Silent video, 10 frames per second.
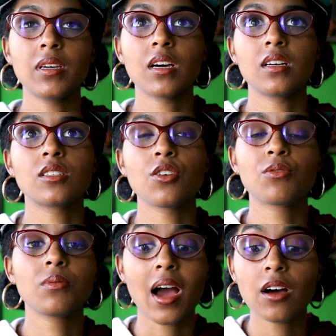Because
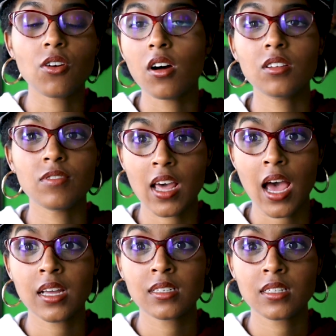throughout all of
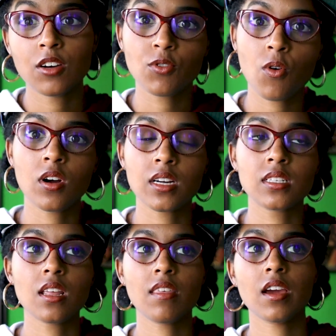that, of
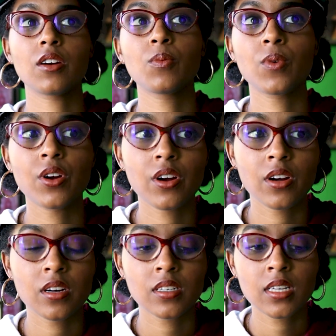course, there
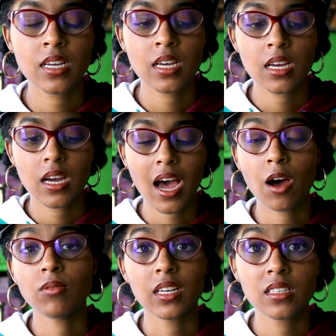were
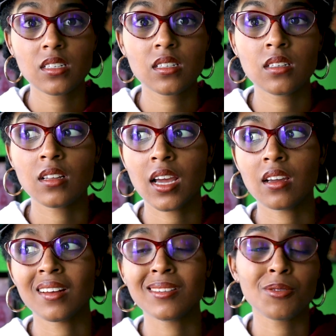outlets
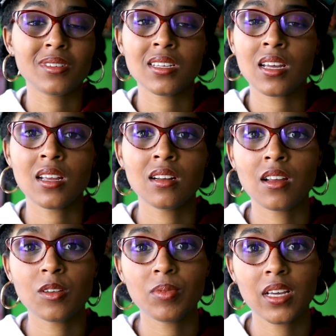like, I don't know, CNN
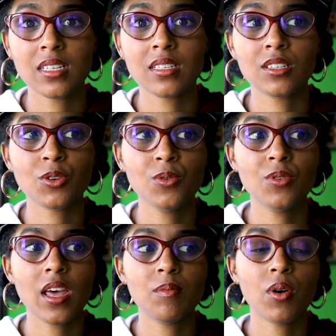and other places
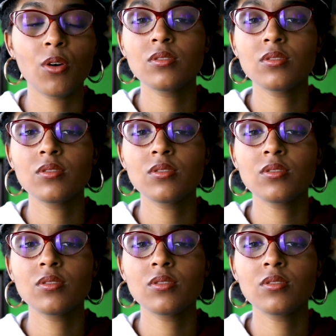who then